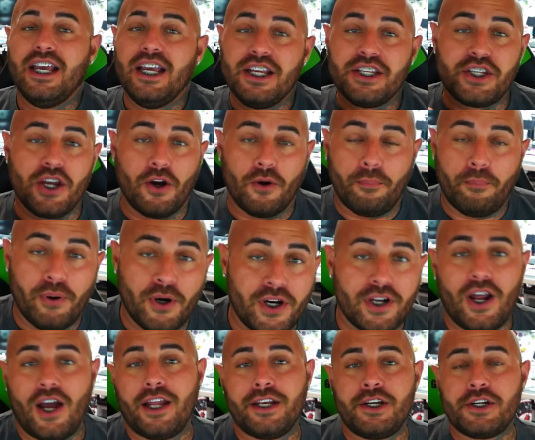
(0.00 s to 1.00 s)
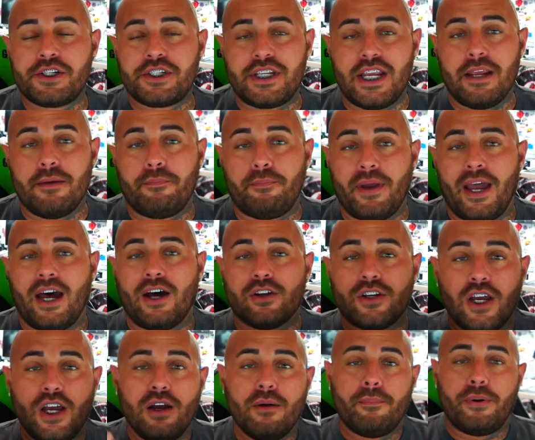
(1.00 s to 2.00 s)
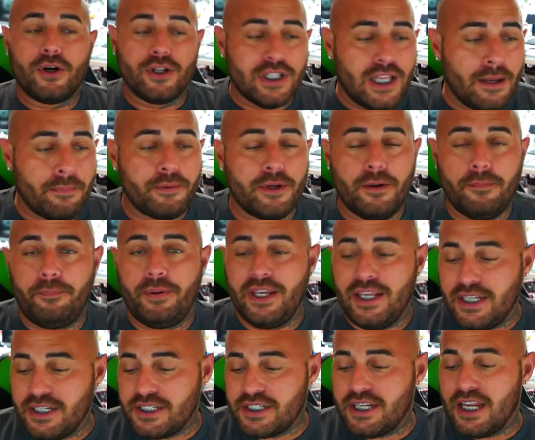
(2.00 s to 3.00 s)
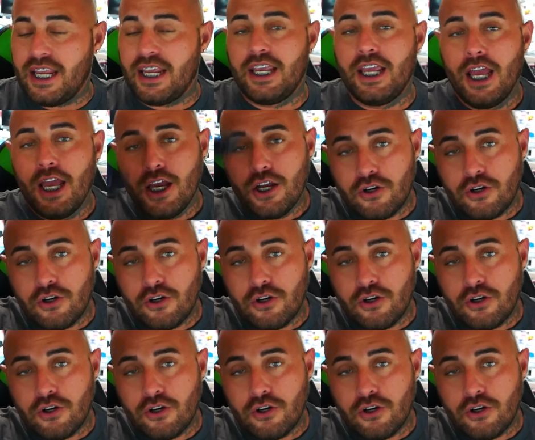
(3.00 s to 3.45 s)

So put on your seatbelt, pull up your PC,